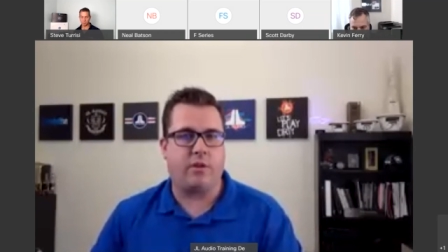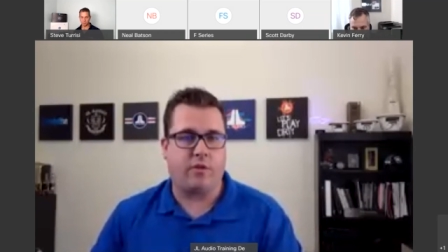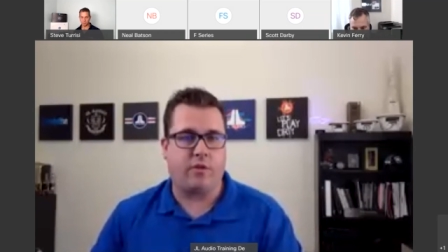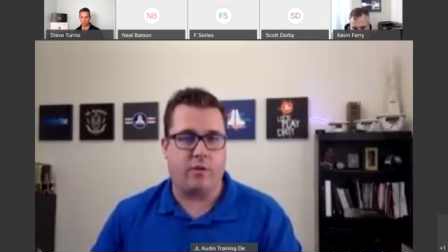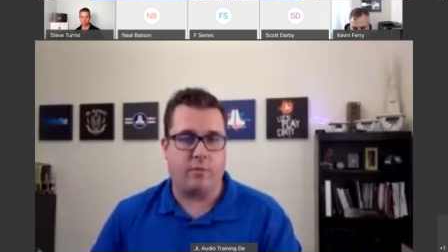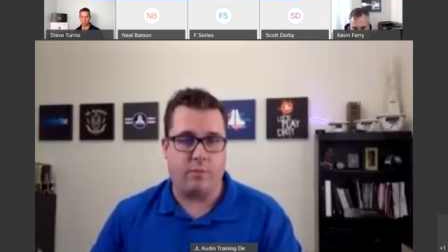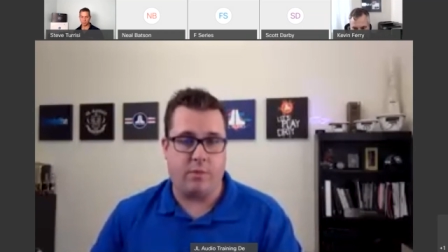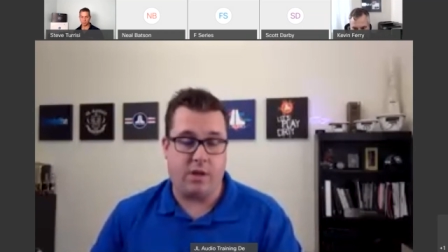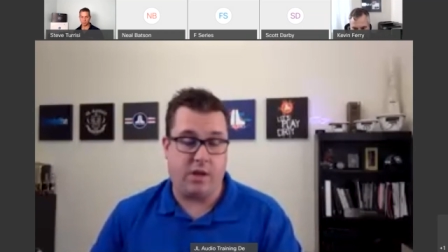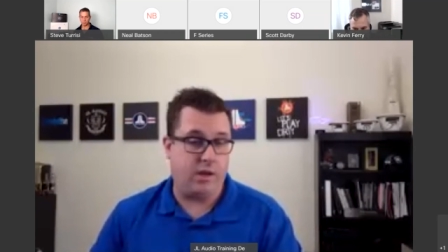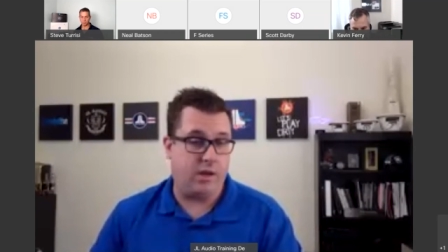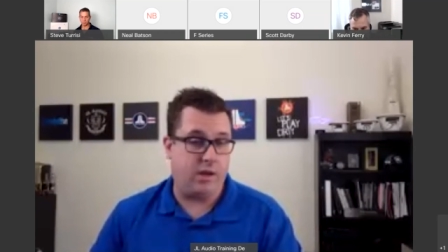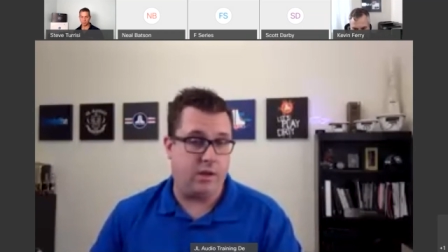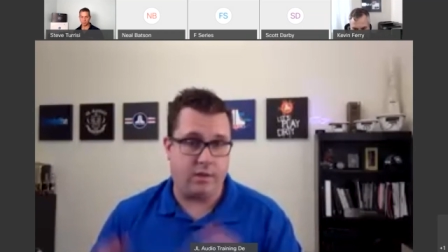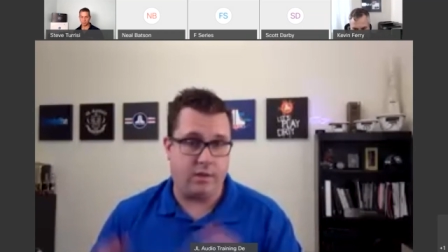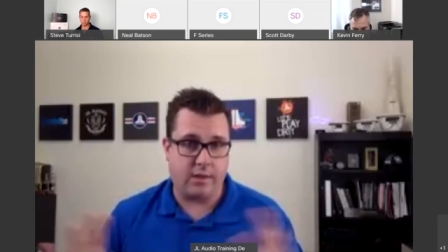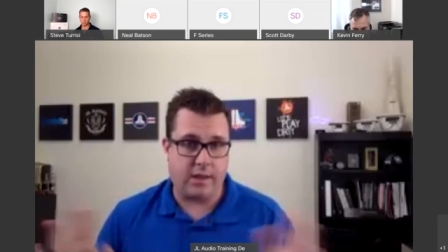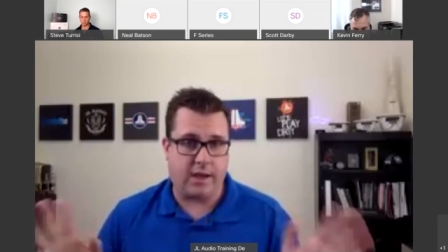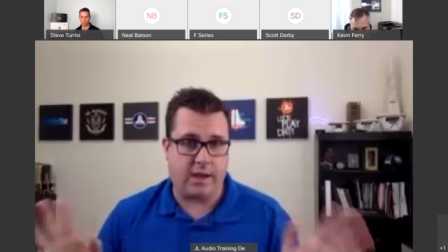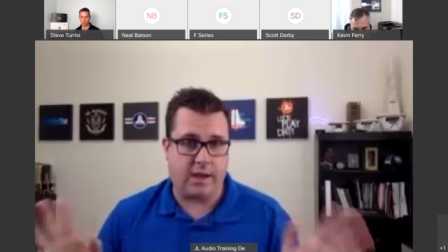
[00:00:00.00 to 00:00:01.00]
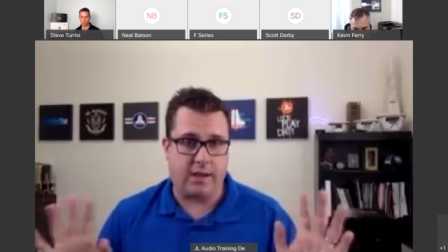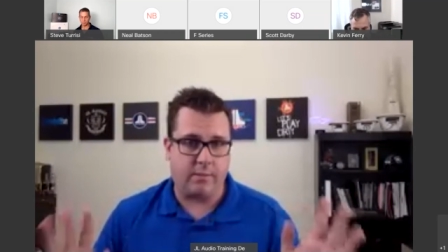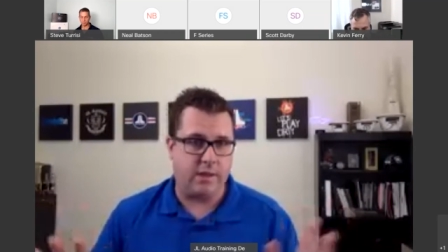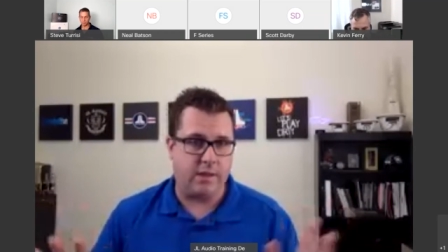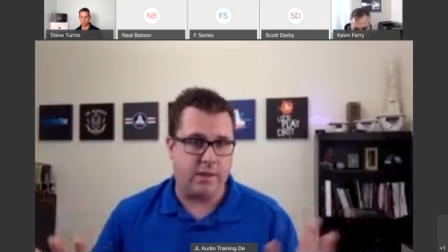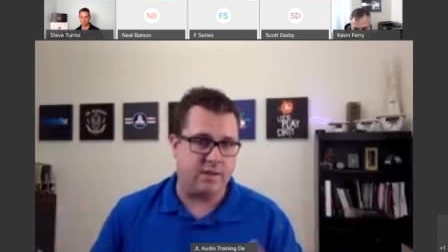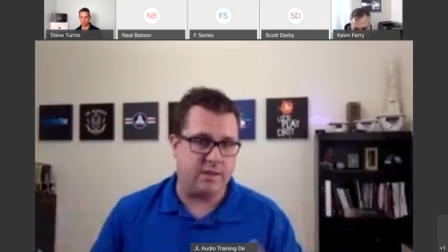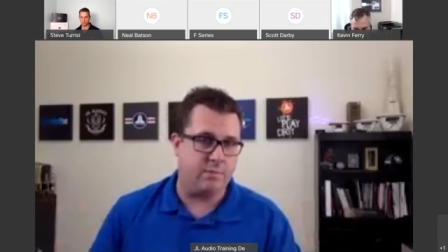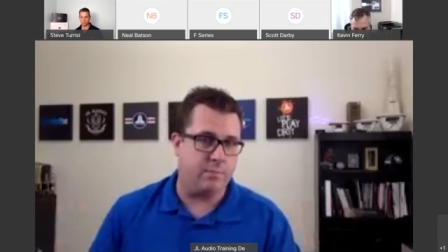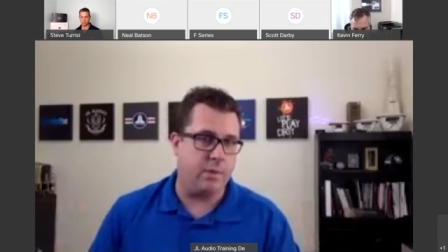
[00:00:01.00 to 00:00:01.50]
for me, that
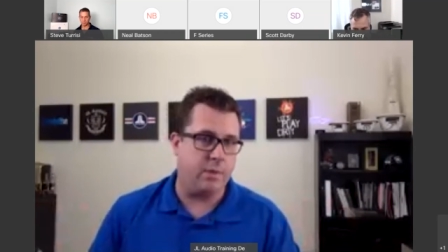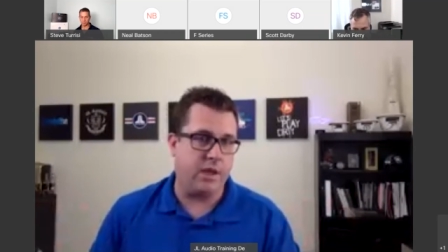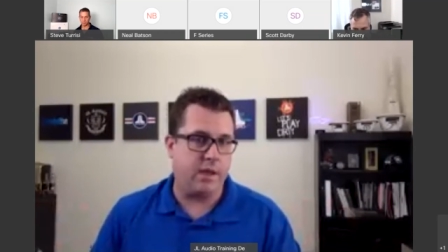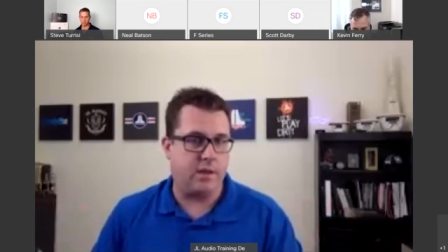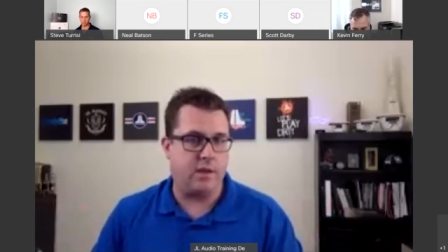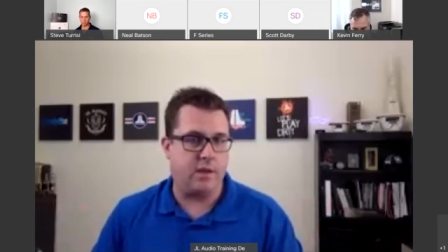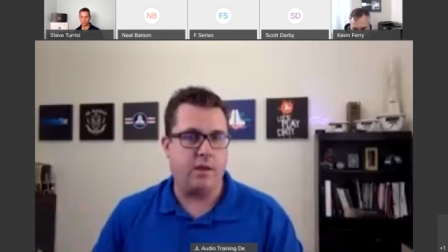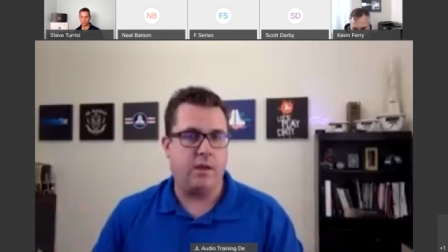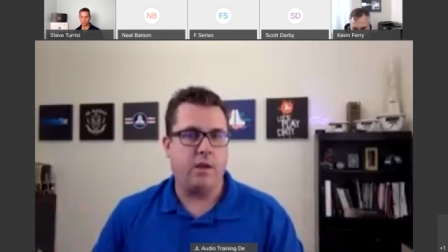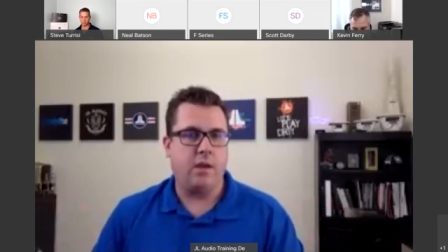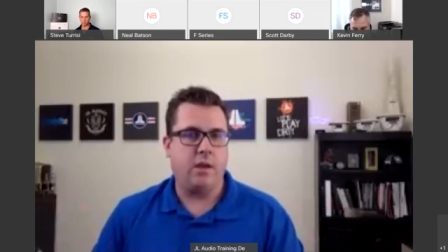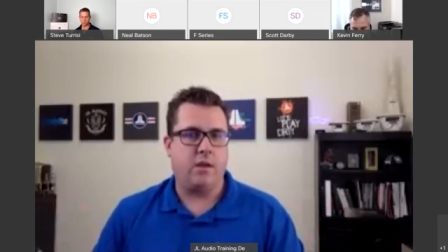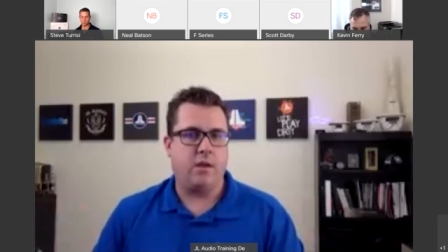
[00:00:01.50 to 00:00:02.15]
it's big.